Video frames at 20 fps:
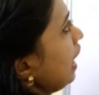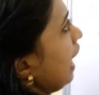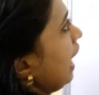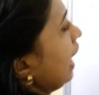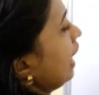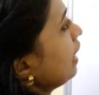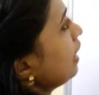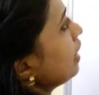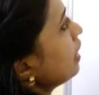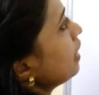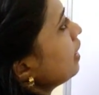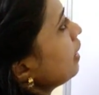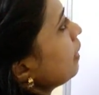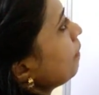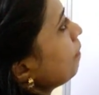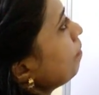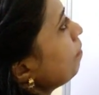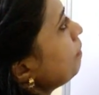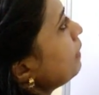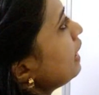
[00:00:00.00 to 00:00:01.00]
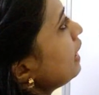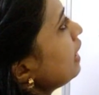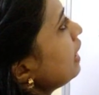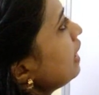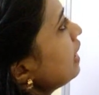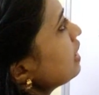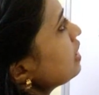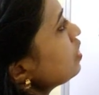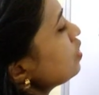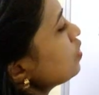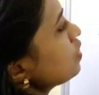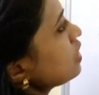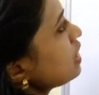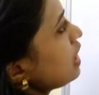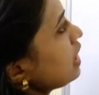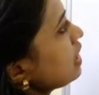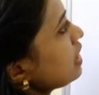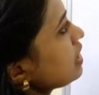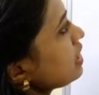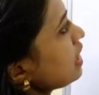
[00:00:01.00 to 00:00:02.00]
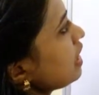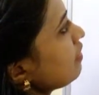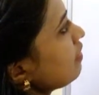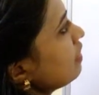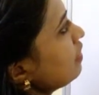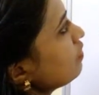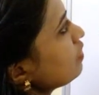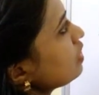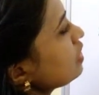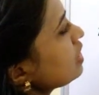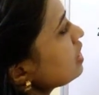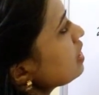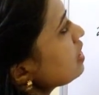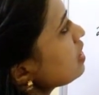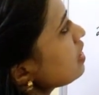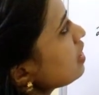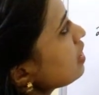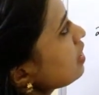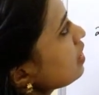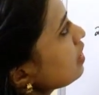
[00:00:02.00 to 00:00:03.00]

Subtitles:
and b is to c is given, which is